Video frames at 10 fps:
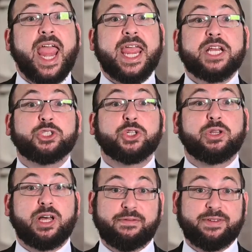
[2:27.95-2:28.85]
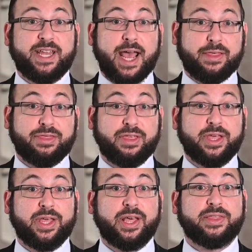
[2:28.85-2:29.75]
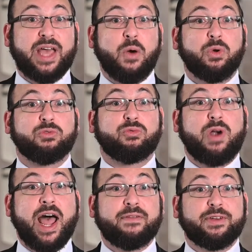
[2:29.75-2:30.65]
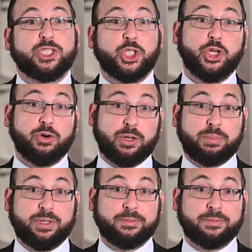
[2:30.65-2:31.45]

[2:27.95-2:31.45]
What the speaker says: angel of death that would ravage Europe.